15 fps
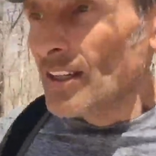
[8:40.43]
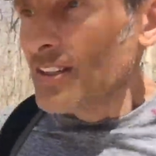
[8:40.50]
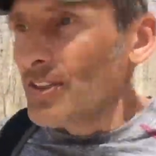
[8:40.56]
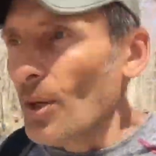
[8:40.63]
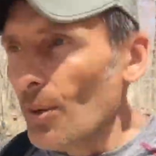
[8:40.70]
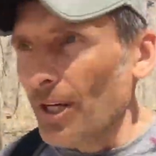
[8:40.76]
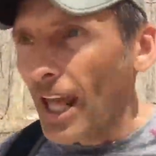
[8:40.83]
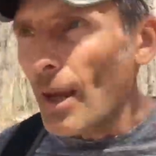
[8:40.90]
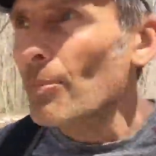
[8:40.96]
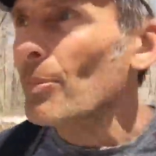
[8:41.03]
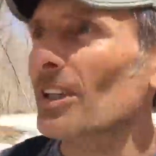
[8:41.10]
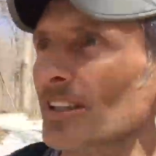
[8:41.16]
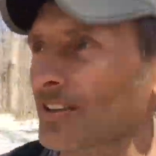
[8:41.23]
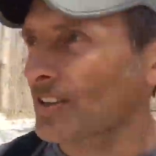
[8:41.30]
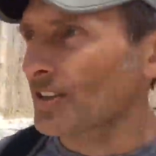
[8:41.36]
So an
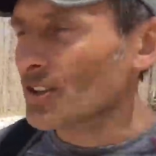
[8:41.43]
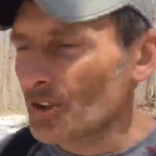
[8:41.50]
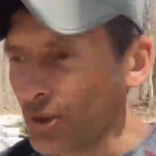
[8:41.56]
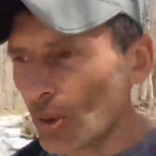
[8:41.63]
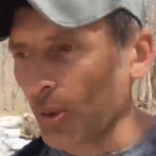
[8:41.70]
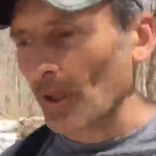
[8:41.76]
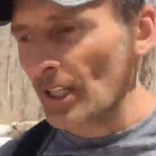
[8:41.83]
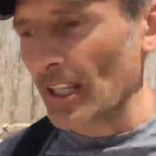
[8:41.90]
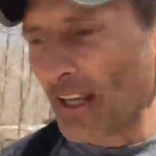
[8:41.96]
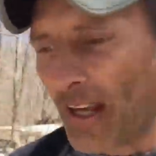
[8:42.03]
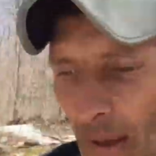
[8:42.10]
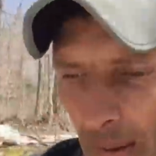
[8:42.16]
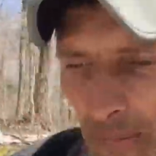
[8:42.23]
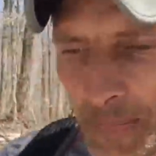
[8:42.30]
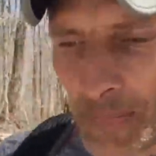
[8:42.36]
epic is a story.
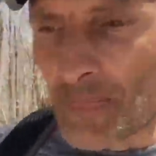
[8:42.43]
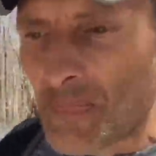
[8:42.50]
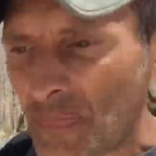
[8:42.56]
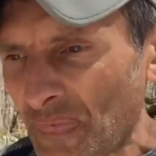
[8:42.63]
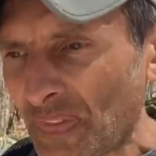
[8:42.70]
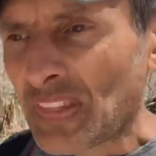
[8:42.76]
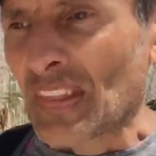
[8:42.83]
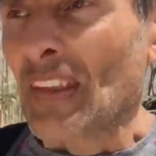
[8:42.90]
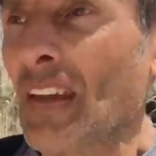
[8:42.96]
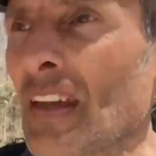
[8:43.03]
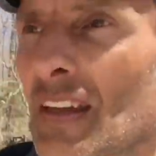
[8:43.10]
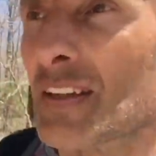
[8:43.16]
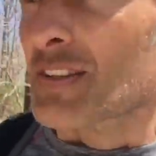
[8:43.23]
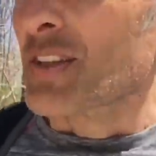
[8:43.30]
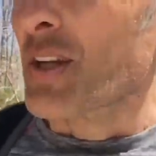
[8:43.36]

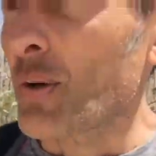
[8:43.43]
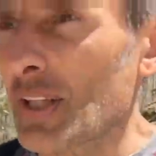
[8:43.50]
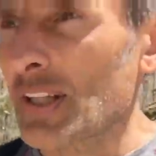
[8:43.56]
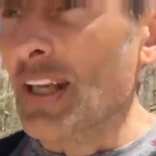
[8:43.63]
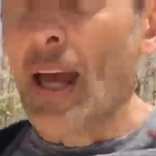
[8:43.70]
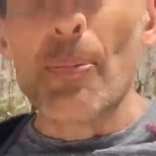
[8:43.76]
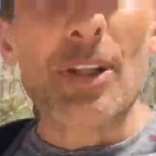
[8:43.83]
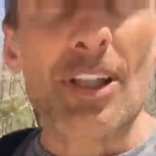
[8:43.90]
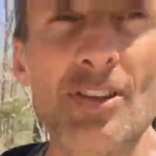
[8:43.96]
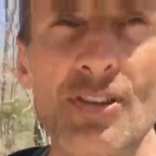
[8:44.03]
So an epic